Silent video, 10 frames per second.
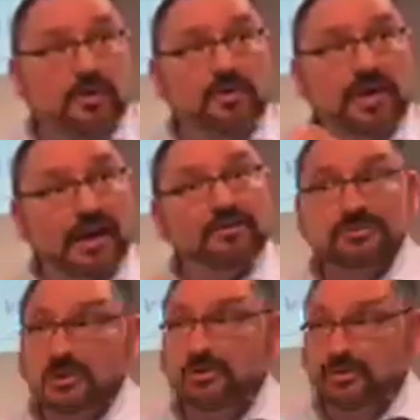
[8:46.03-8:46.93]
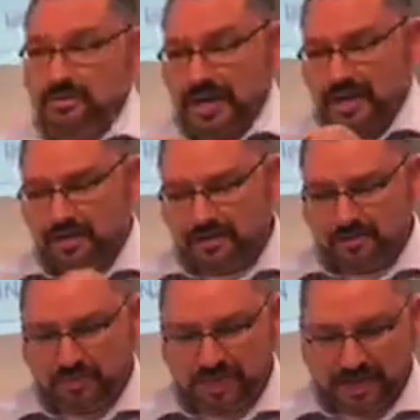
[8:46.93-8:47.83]
your own household, right?
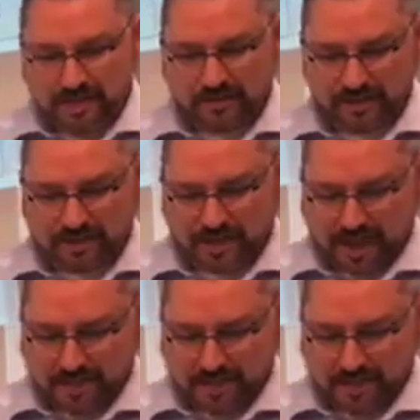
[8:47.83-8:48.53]
Let's be honest, it can